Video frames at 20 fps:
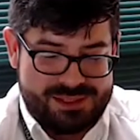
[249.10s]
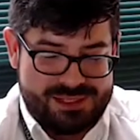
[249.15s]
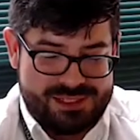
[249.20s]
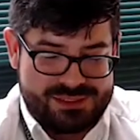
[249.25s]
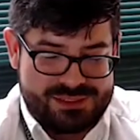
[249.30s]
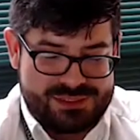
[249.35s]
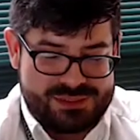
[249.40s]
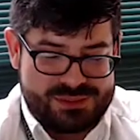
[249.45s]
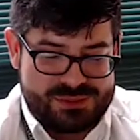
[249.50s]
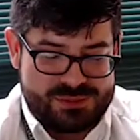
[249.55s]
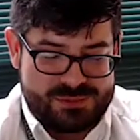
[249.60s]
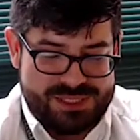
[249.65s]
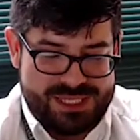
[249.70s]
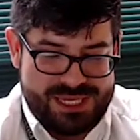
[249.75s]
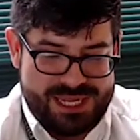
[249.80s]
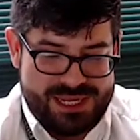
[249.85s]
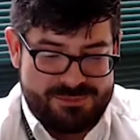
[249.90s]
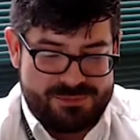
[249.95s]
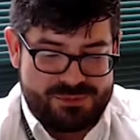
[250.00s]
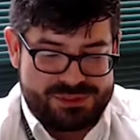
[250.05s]
to be
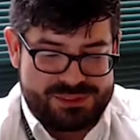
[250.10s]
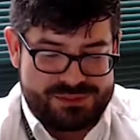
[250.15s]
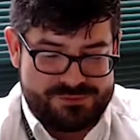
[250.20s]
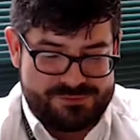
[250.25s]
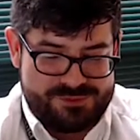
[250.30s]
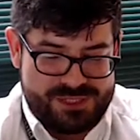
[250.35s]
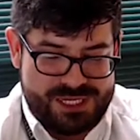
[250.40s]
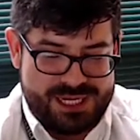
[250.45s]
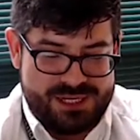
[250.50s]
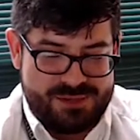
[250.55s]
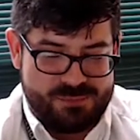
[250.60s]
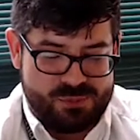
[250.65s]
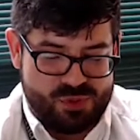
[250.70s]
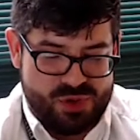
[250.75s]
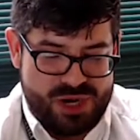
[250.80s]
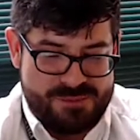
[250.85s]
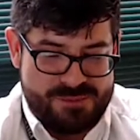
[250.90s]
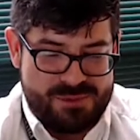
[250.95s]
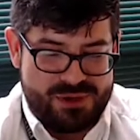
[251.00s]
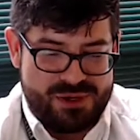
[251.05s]
able to find a
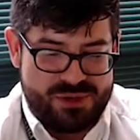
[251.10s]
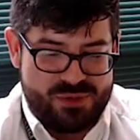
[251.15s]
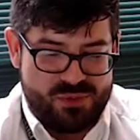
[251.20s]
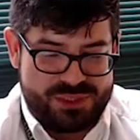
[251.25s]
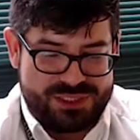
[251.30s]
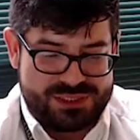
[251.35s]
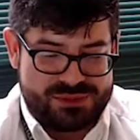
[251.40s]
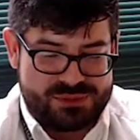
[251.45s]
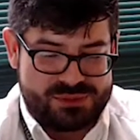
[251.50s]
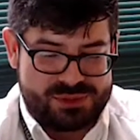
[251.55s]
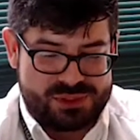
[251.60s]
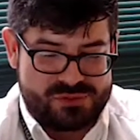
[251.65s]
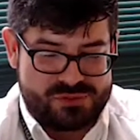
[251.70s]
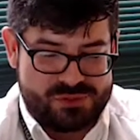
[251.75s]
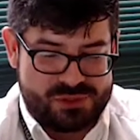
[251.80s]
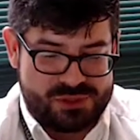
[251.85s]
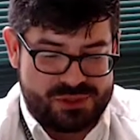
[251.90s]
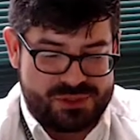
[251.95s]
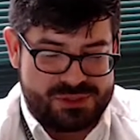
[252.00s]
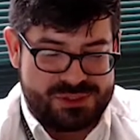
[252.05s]
primary resource for
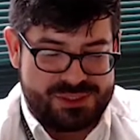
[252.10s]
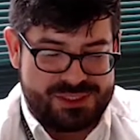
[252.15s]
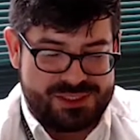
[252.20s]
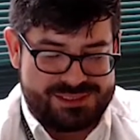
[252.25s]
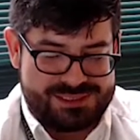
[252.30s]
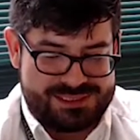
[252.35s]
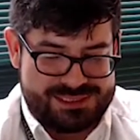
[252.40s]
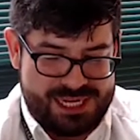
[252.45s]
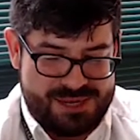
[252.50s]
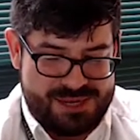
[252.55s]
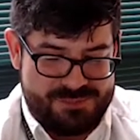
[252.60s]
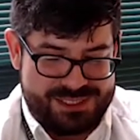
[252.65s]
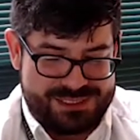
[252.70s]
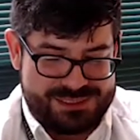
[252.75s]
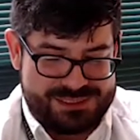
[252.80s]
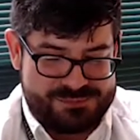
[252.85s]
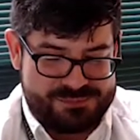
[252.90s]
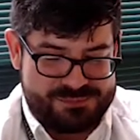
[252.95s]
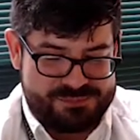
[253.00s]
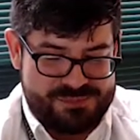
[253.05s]
her assignment.
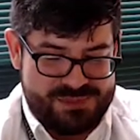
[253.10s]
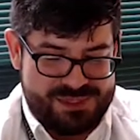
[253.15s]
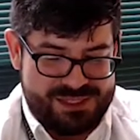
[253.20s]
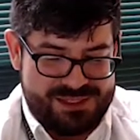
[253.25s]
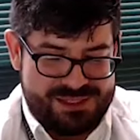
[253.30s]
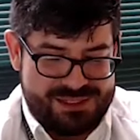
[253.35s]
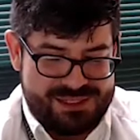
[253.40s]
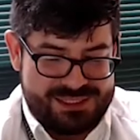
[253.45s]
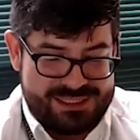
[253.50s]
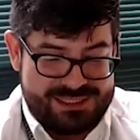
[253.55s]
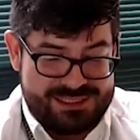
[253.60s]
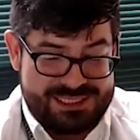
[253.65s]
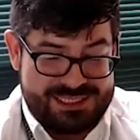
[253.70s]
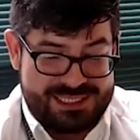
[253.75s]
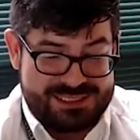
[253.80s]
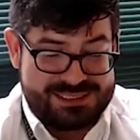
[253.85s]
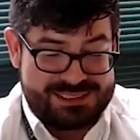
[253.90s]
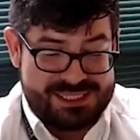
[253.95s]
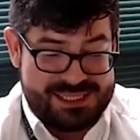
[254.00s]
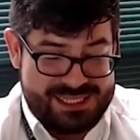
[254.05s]

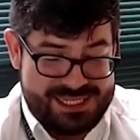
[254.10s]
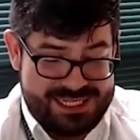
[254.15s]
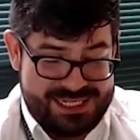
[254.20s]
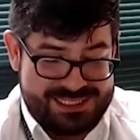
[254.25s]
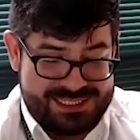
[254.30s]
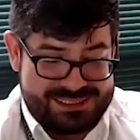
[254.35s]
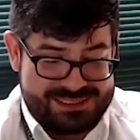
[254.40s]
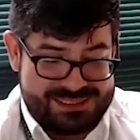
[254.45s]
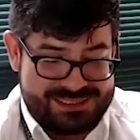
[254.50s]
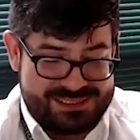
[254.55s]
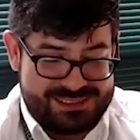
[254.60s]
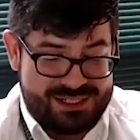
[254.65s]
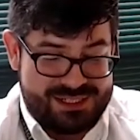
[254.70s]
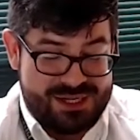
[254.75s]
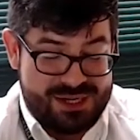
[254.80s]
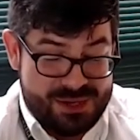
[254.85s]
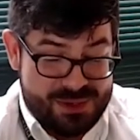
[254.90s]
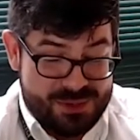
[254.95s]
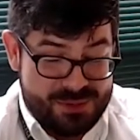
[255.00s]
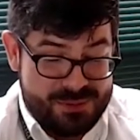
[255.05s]
Tessa thinks,
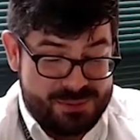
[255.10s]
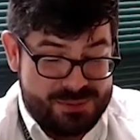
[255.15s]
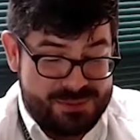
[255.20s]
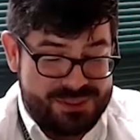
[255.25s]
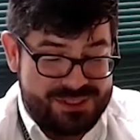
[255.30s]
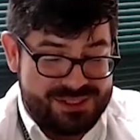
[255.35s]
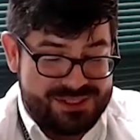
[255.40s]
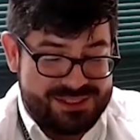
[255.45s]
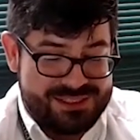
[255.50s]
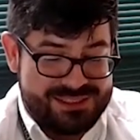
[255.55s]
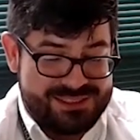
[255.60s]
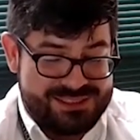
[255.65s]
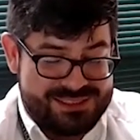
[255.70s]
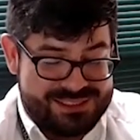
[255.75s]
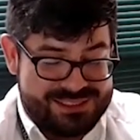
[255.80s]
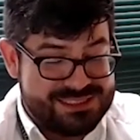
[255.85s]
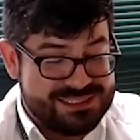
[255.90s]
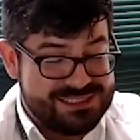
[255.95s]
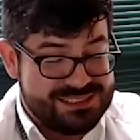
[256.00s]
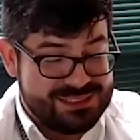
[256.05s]
oh,
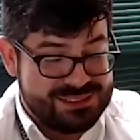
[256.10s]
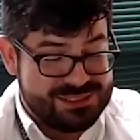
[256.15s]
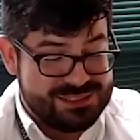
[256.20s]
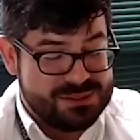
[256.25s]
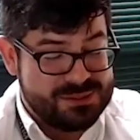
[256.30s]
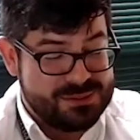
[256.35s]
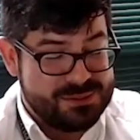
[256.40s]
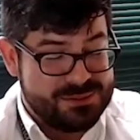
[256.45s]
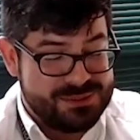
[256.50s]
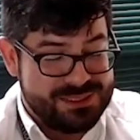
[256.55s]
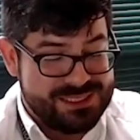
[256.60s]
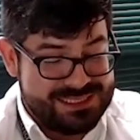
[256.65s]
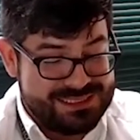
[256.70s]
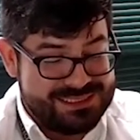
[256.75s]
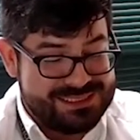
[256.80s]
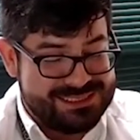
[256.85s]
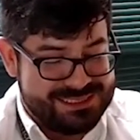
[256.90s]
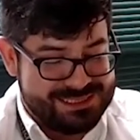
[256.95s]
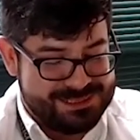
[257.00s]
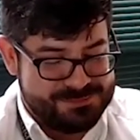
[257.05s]
this is so
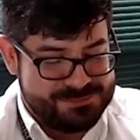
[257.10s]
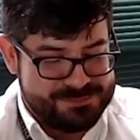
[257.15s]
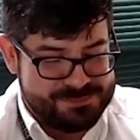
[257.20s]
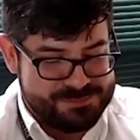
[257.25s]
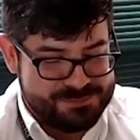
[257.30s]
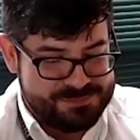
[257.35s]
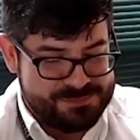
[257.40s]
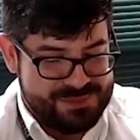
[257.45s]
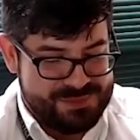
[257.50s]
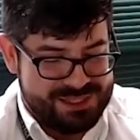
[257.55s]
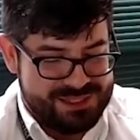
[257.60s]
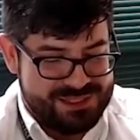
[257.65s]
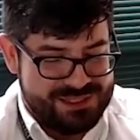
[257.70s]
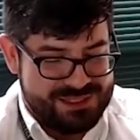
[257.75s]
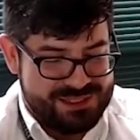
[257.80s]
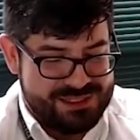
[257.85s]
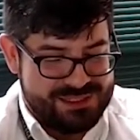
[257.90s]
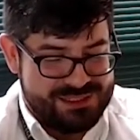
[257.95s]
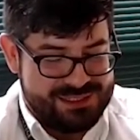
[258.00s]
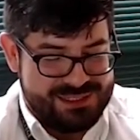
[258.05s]
easy,
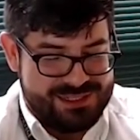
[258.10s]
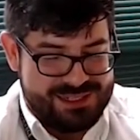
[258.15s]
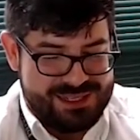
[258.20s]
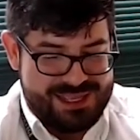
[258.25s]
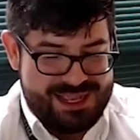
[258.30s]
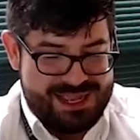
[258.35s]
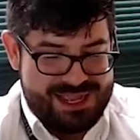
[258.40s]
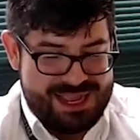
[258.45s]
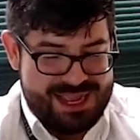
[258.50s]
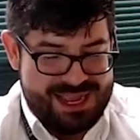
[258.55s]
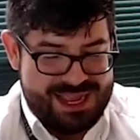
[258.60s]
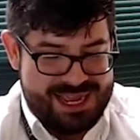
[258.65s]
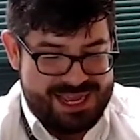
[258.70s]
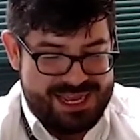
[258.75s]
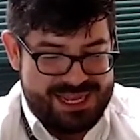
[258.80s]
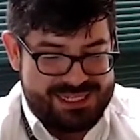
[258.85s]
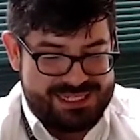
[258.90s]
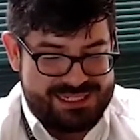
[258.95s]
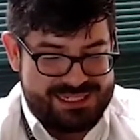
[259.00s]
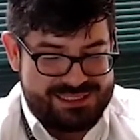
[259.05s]

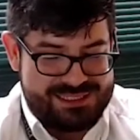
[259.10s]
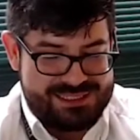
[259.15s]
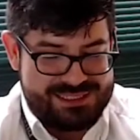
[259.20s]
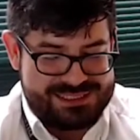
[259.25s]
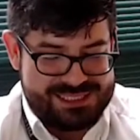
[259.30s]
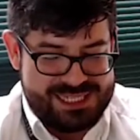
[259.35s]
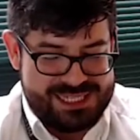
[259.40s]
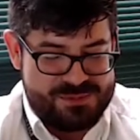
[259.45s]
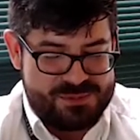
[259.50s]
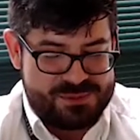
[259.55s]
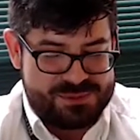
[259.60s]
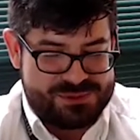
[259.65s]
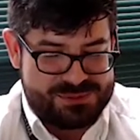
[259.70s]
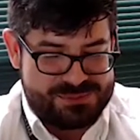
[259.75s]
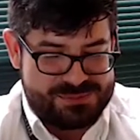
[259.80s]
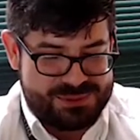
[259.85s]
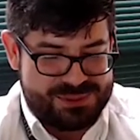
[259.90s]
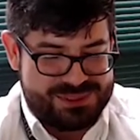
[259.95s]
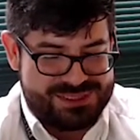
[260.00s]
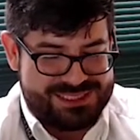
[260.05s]
and is able to
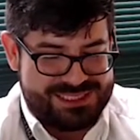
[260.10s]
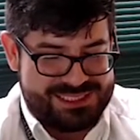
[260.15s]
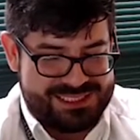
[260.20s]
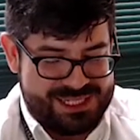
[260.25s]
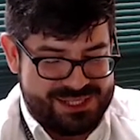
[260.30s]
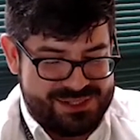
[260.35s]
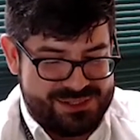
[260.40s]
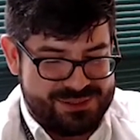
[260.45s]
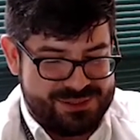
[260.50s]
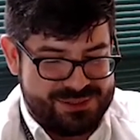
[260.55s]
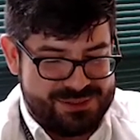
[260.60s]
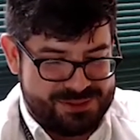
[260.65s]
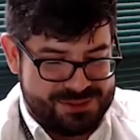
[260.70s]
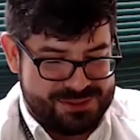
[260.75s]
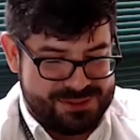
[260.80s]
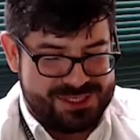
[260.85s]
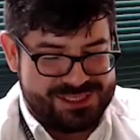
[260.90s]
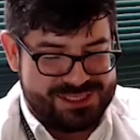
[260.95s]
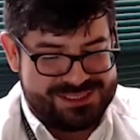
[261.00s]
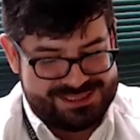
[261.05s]
put together
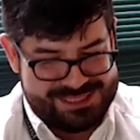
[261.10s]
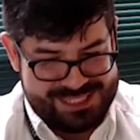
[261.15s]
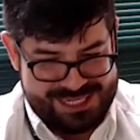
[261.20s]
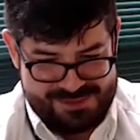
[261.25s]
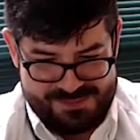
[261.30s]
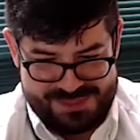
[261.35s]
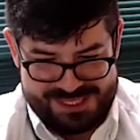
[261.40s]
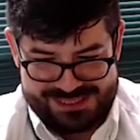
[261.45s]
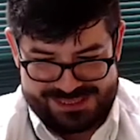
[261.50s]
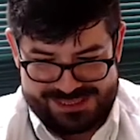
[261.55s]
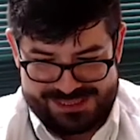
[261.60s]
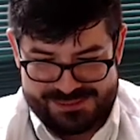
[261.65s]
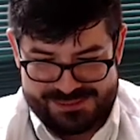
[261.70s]
her assignment.